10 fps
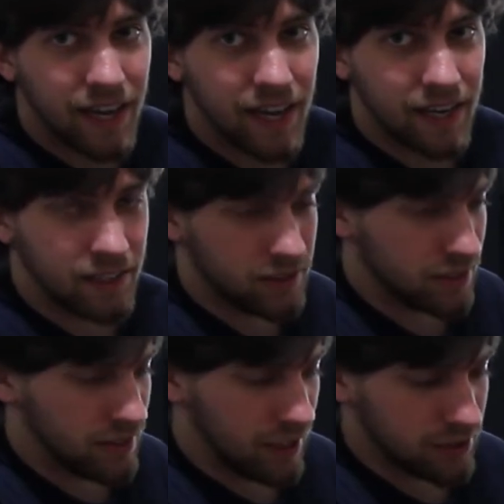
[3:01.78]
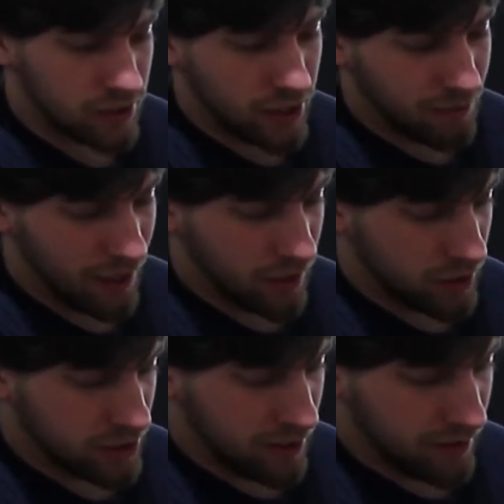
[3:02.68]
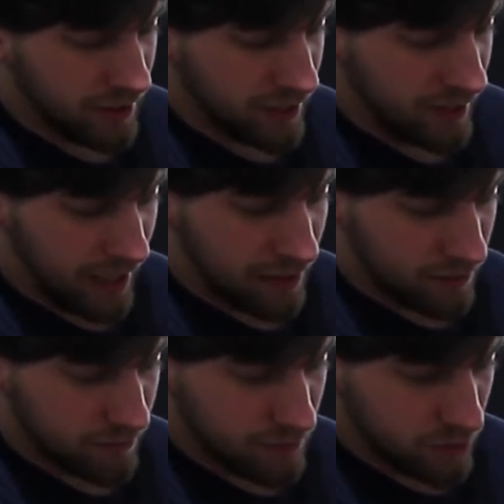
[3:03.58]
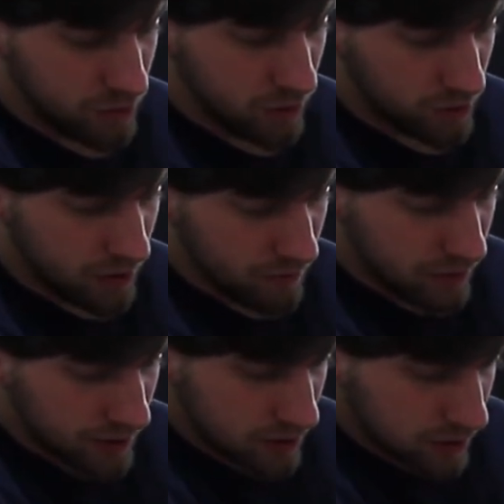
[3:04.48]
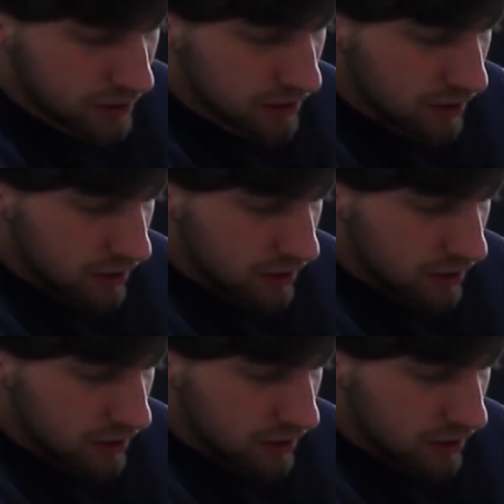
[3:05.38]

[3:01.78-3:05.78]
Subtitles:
and an extra terabyte hard drive in there, and that'll use those up nicely.